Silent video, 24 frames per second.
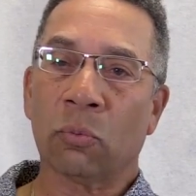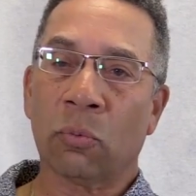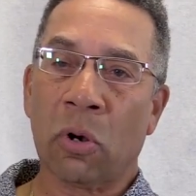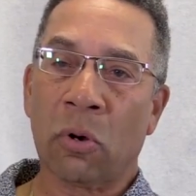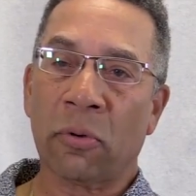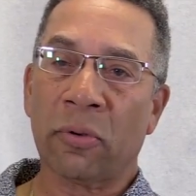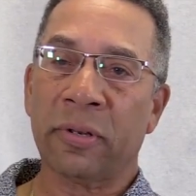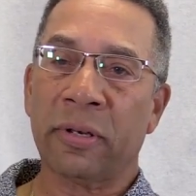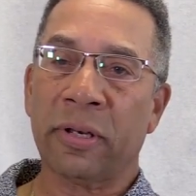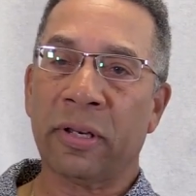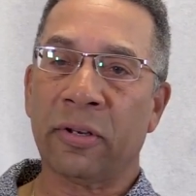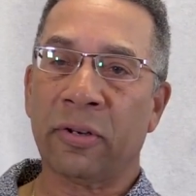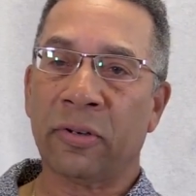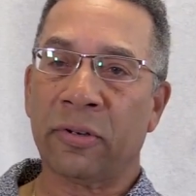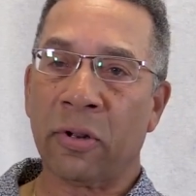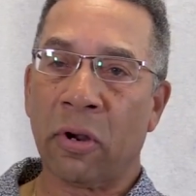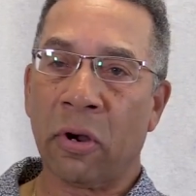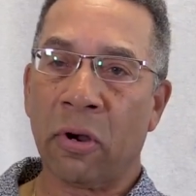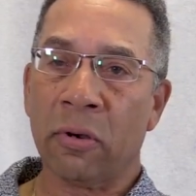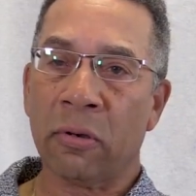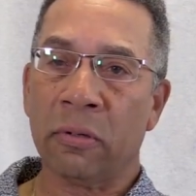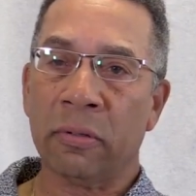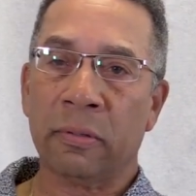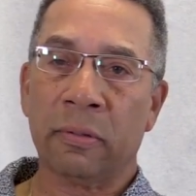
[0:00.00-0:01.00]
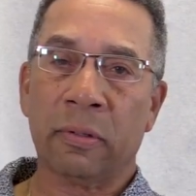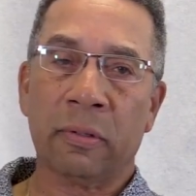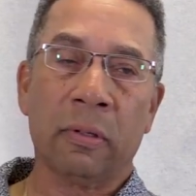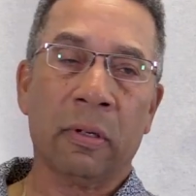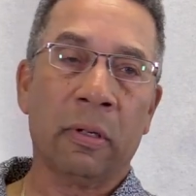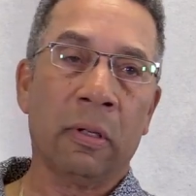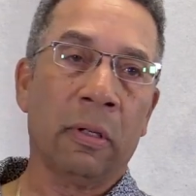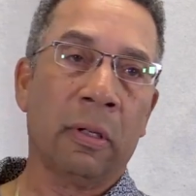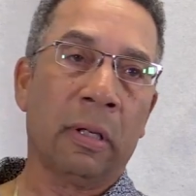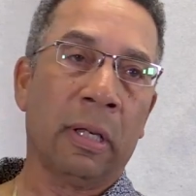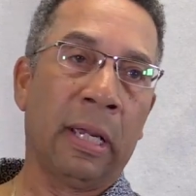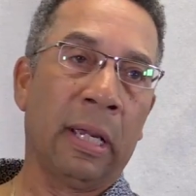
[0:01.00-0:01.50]
rolling in the dirt
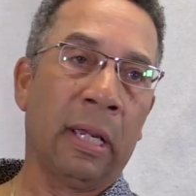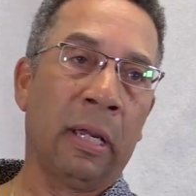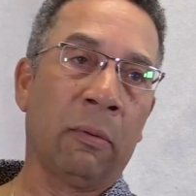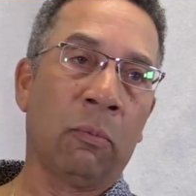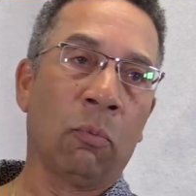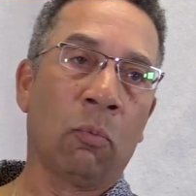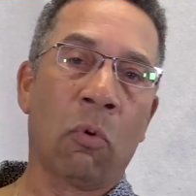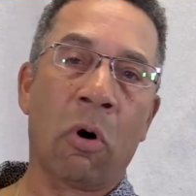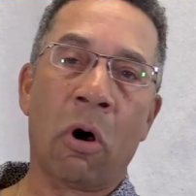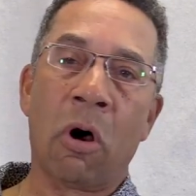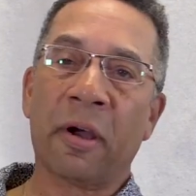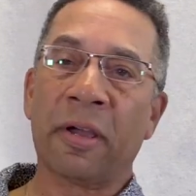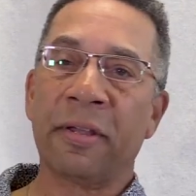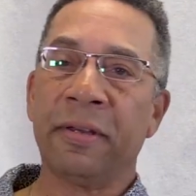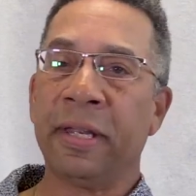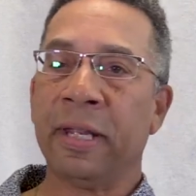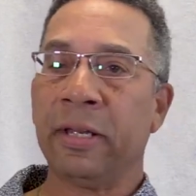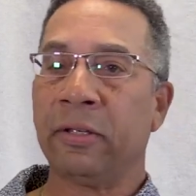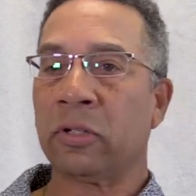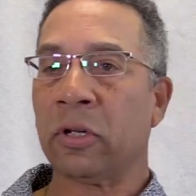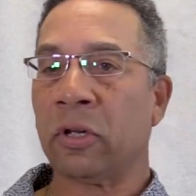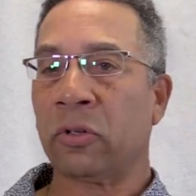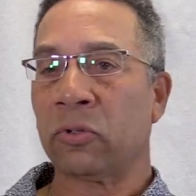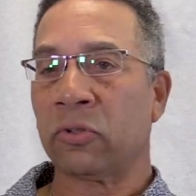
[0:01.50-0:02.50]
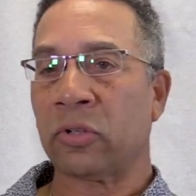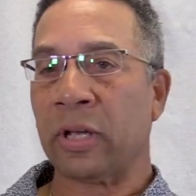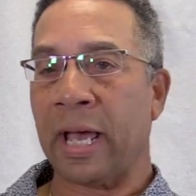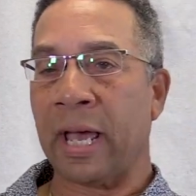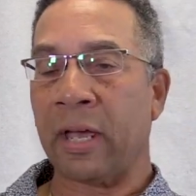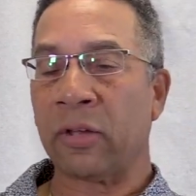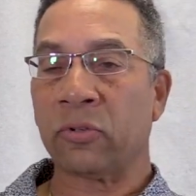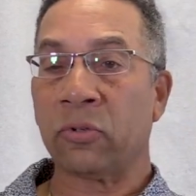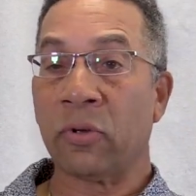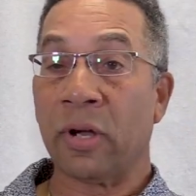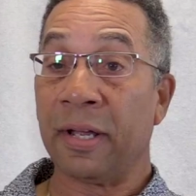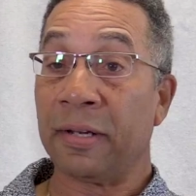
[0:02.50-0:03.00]
and walking to each other's
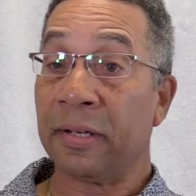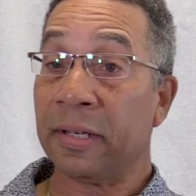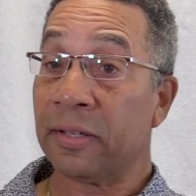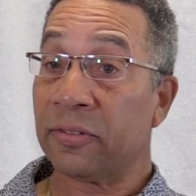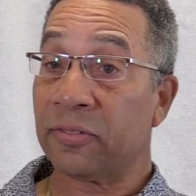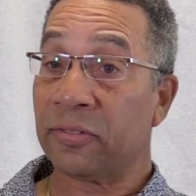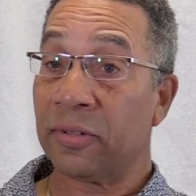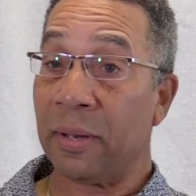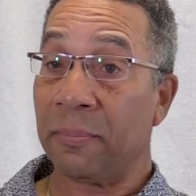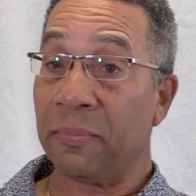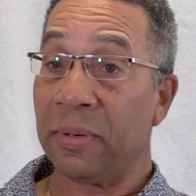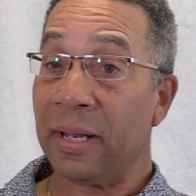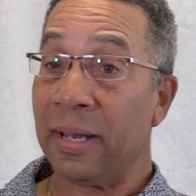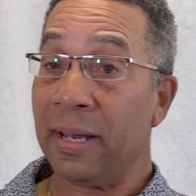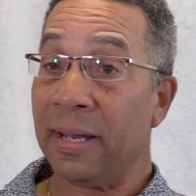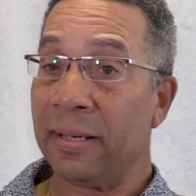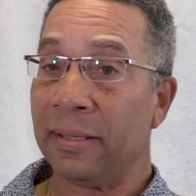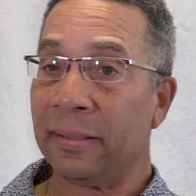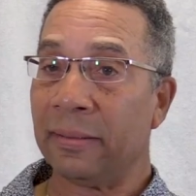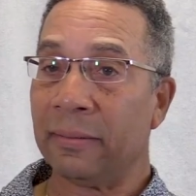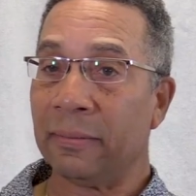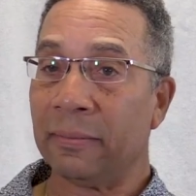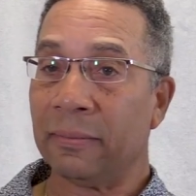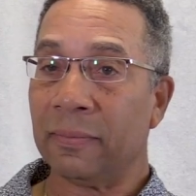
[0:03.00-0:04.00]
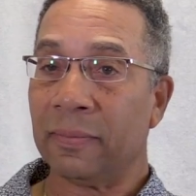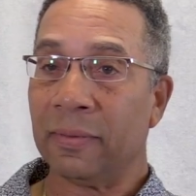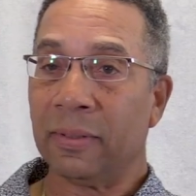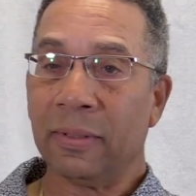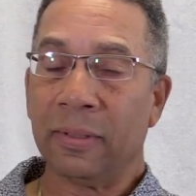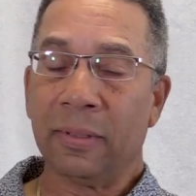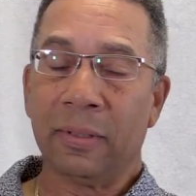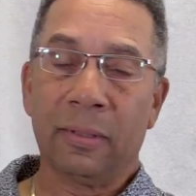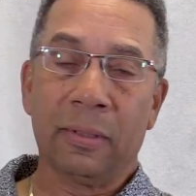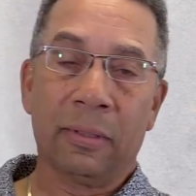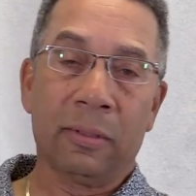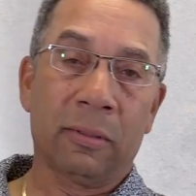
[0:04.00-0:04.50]
house trying to get something to eat. Mm
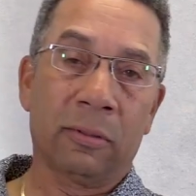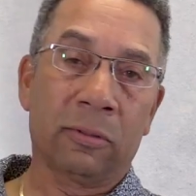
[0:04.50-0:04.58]
-hmm.